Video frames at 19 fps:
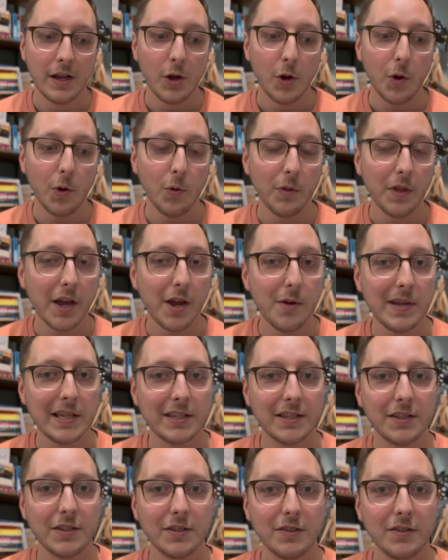although is
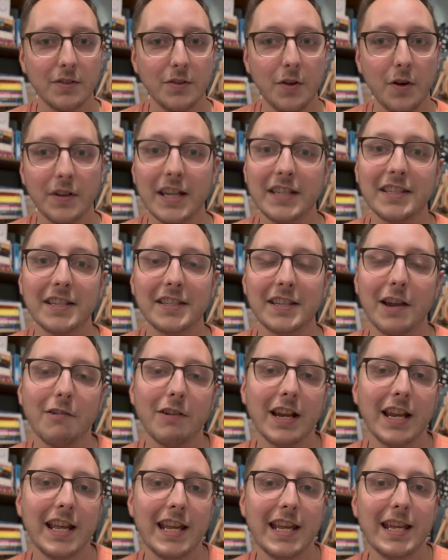not
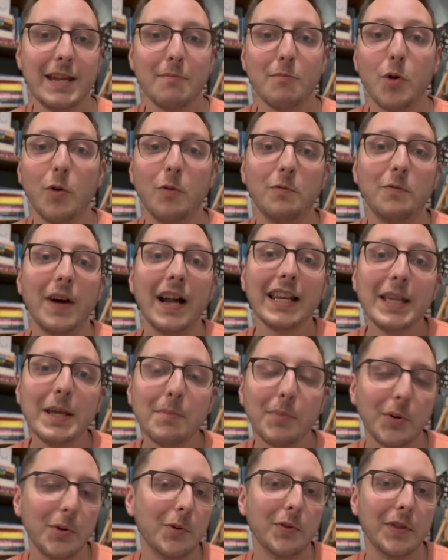necessarily more
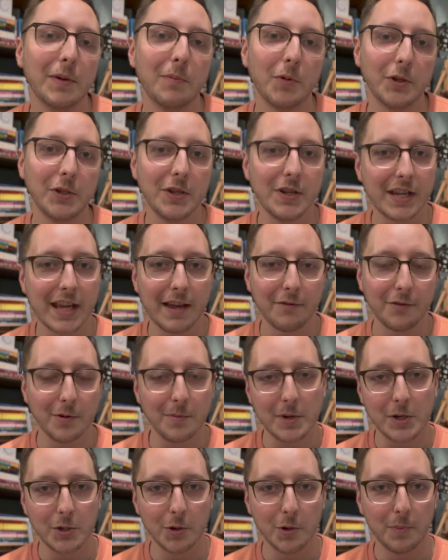valuable than what you get from a
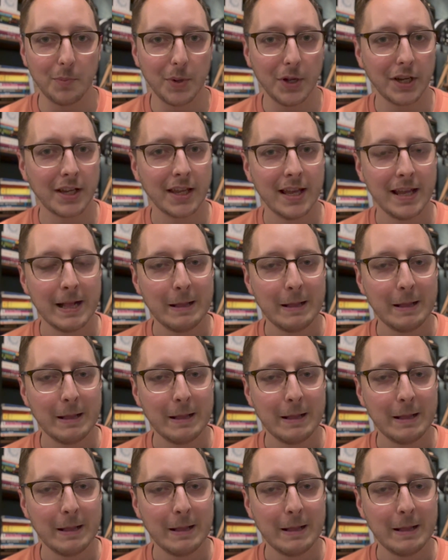short book,